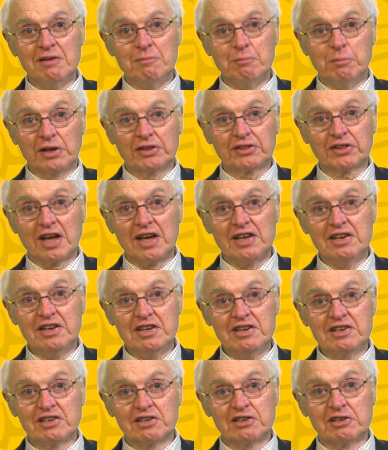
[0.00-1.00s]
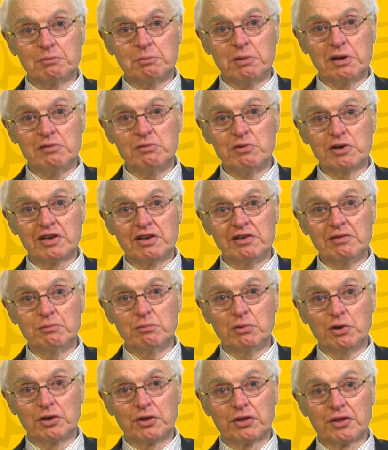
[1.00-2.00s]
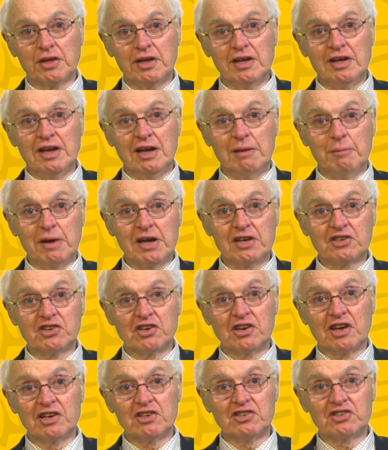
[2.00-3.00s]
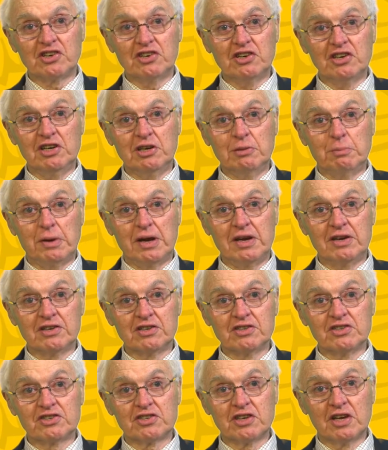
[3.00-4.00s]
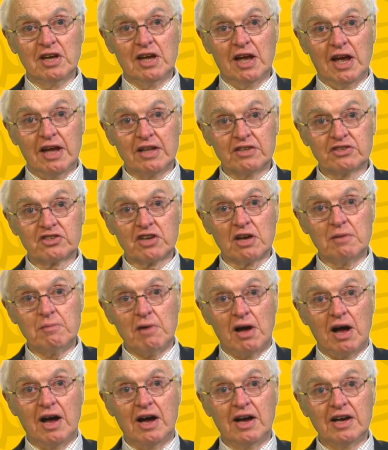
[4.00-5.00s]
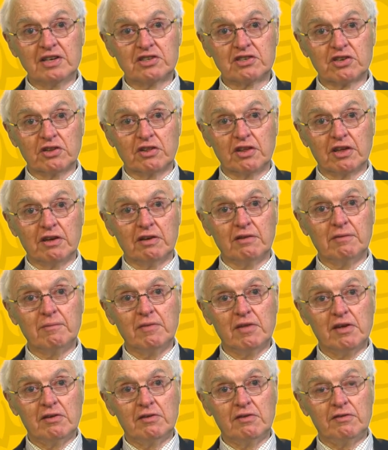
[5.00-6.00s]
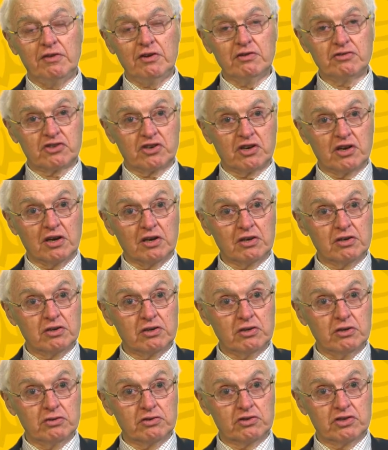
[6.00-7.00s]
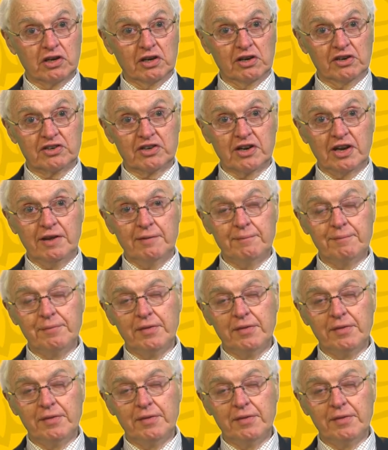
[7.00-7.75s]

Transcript: but they needed to be written with imagination, independence, and some eye to their future utility.